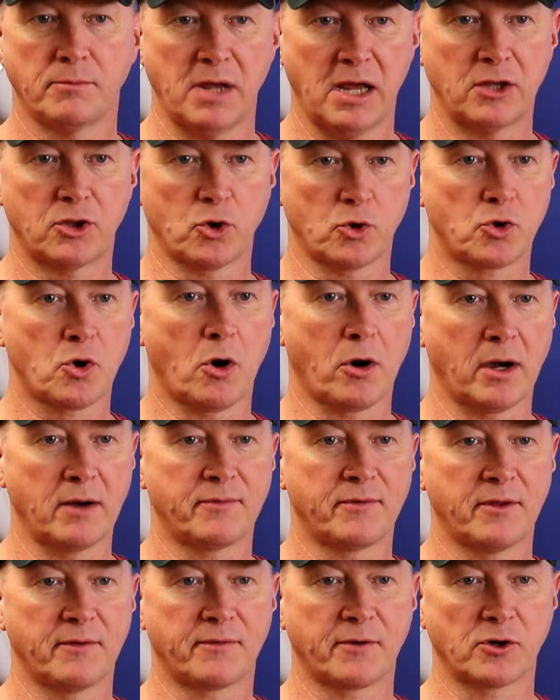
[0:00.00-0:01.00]
hit their
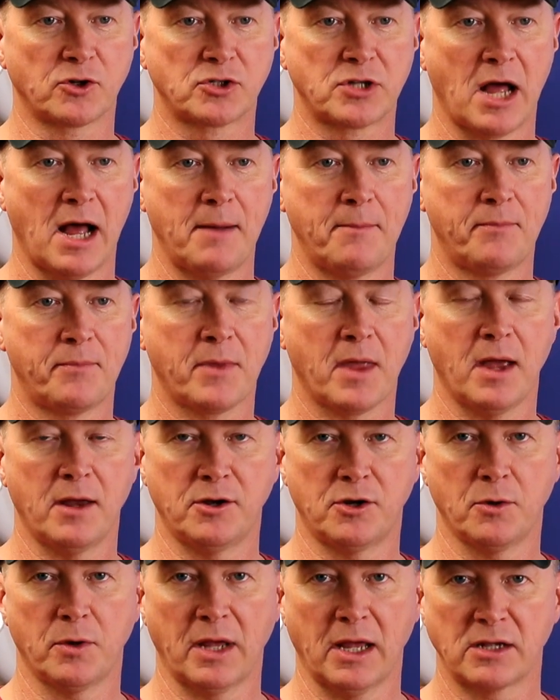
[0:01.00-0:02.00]
target for the first time,
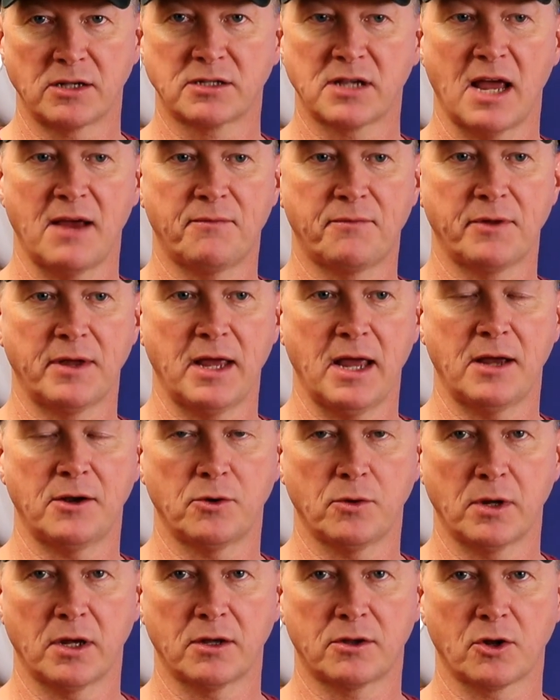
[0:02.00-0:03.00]
and doing it safely
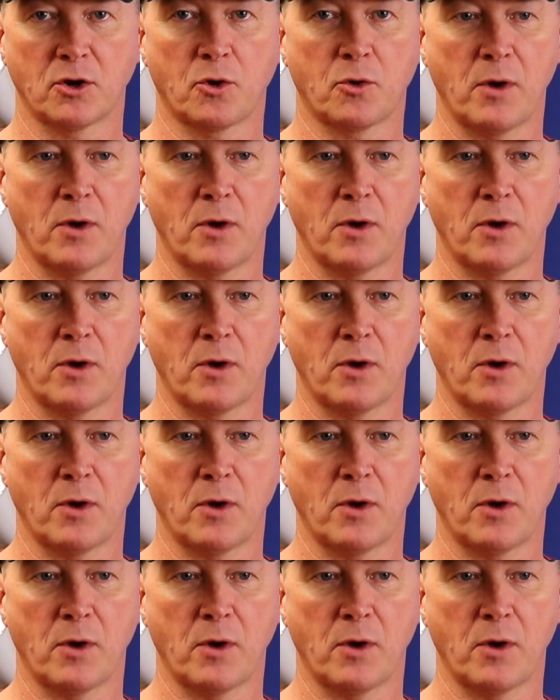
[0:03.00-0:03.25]
and doing it the